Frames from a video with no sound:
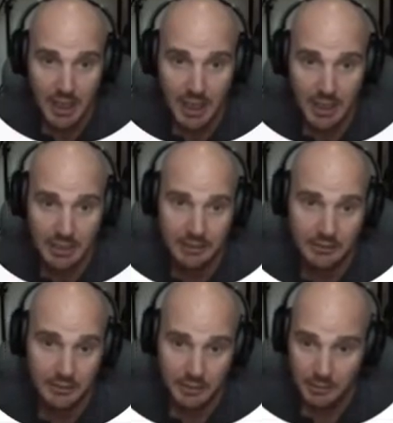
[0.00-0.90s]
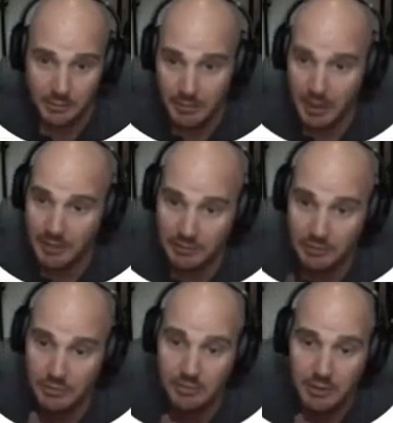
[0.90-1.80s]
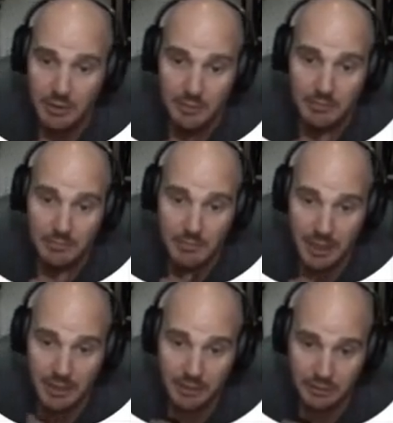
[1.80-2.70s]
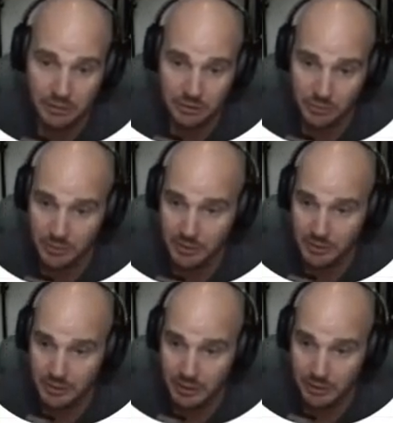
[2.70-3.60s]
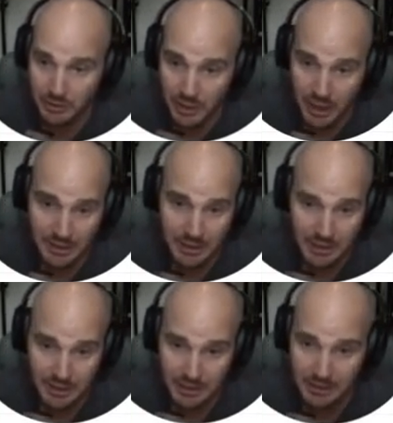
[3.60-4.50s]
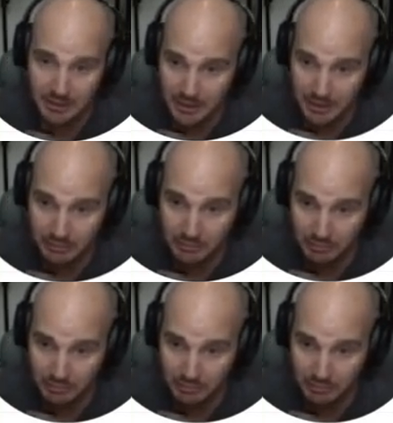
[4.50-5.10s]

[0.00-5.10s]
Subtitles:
and by two, making sure that they are not hitting their